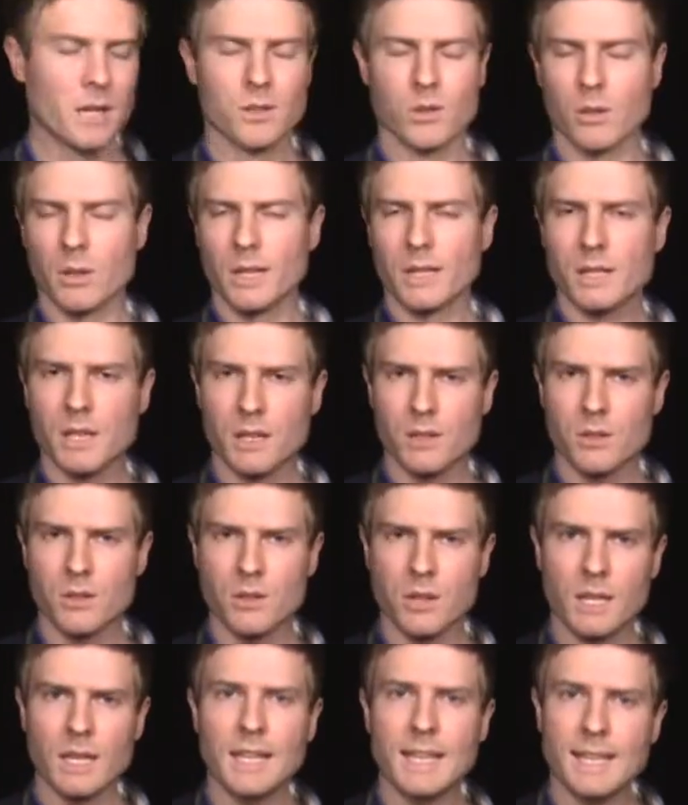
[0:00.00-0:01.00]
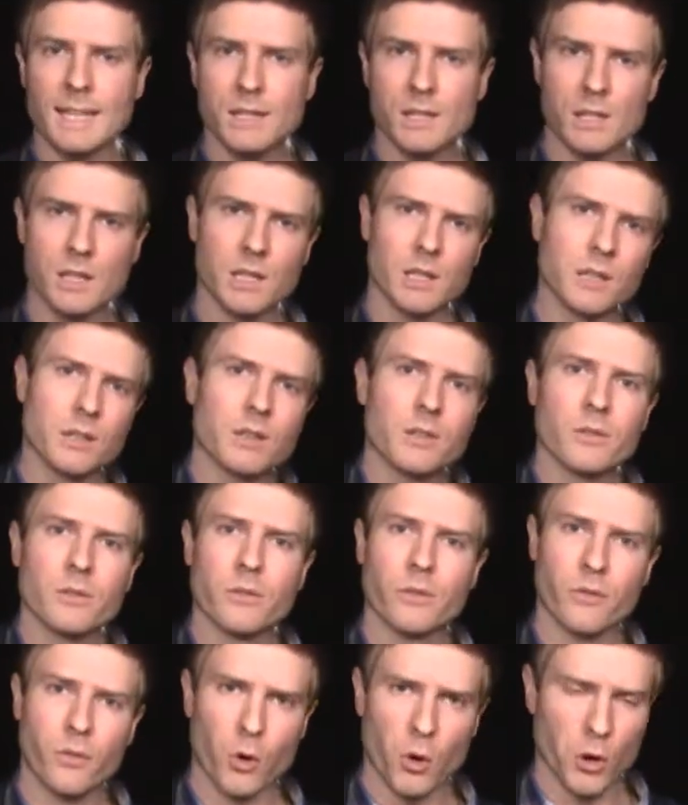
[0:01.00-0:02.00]
So let's get to the easy
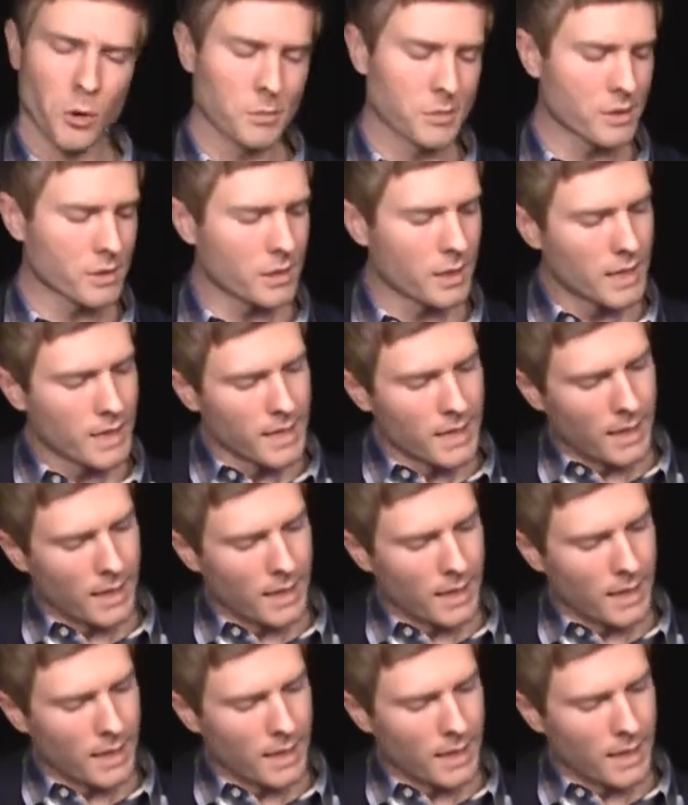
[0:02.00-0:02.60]
forms.